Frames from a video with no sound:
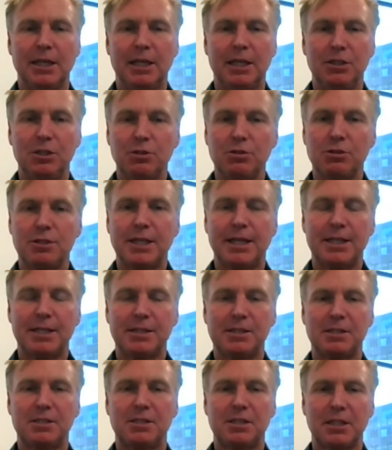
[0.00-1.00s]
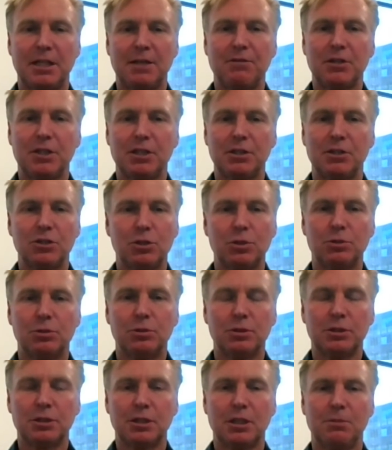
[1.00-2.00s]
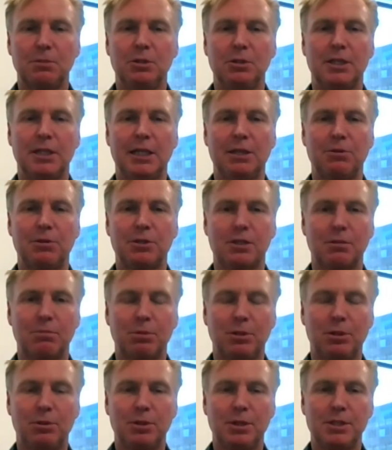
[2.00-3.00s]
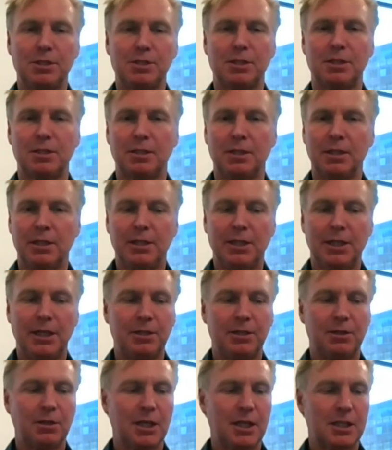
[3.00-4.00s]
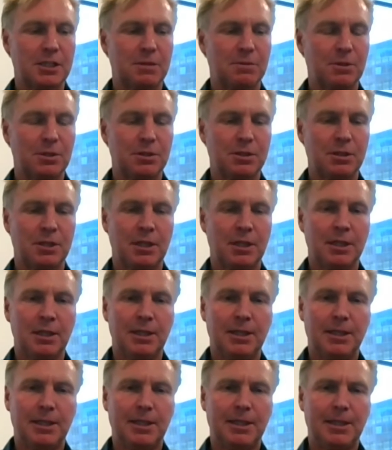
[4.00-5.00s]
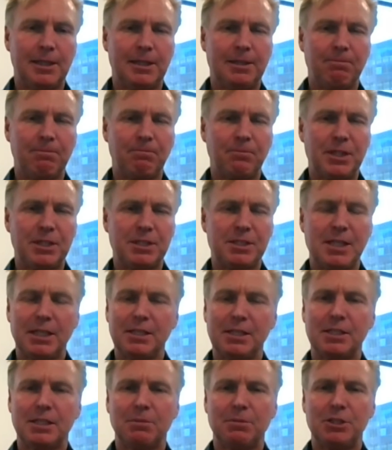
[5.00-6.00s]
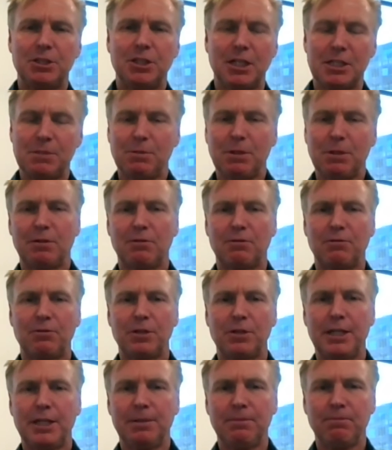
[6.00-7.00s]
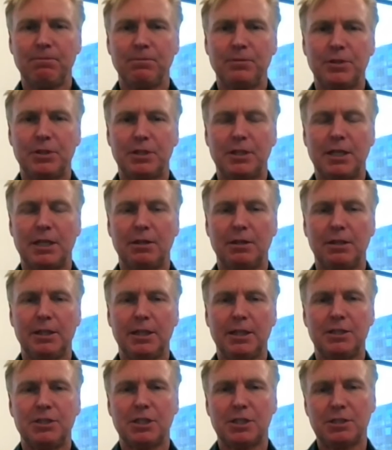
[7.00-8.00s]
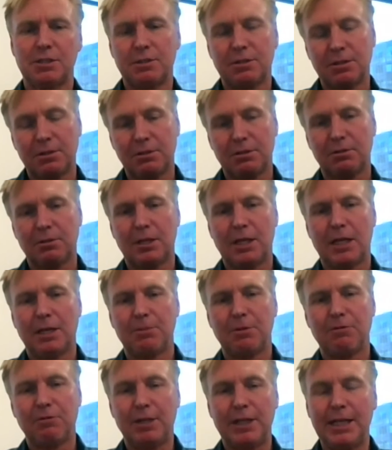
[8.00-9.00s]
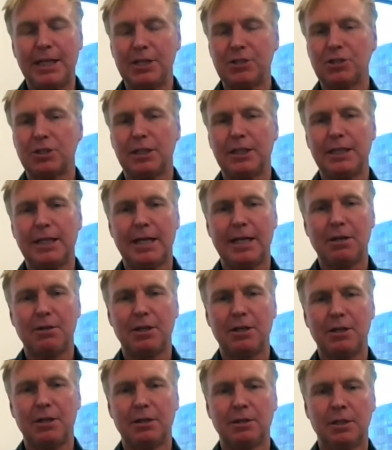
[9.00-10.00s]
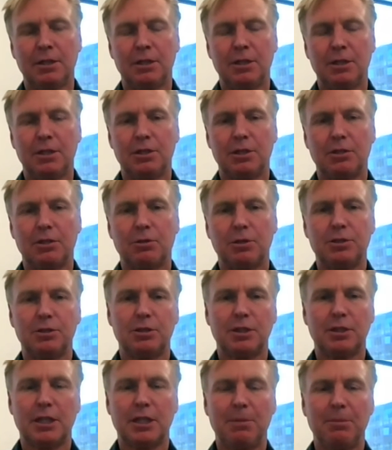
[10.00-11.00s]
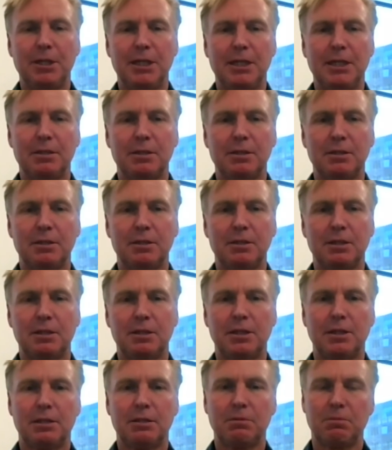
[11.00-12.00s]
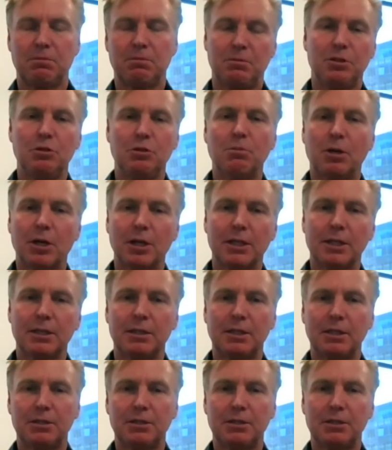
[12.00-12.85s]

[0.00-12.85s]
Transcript: use that as a significant tool to communicate with their employees and their customers. It's taken some adjustment for them to not only adjust to financially how they're going to accommodate their new market that